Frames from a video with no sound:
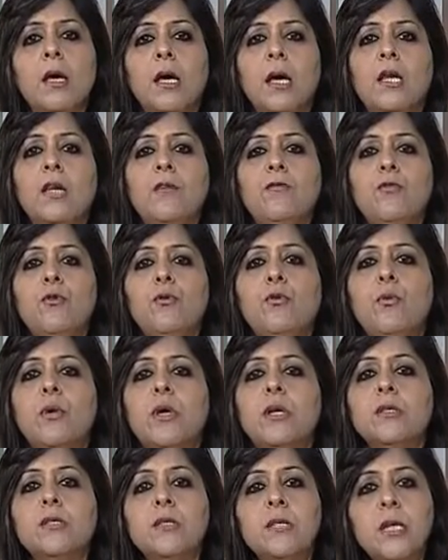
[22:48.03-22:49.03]
and if you
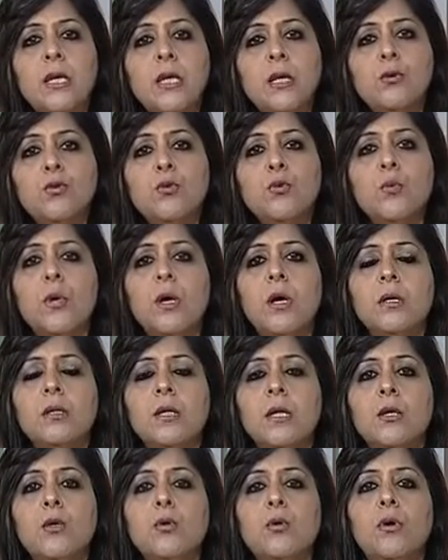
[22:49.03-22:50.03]
continue to work
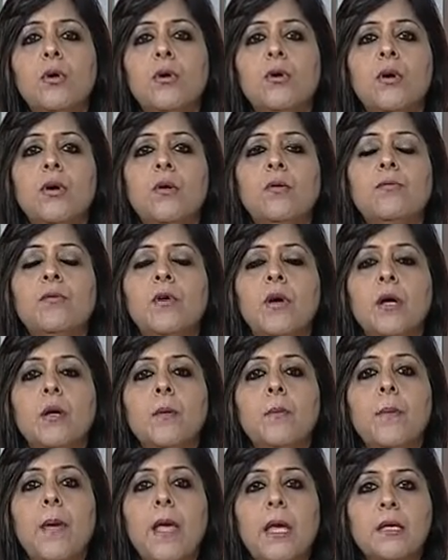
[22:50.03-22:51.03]
then your
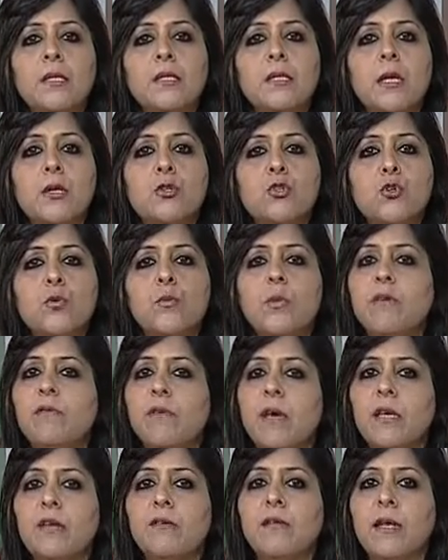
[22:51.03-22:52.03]
work pace should be
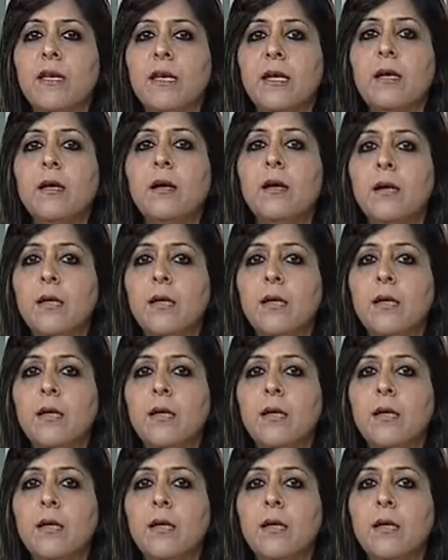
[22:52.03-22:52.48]
very very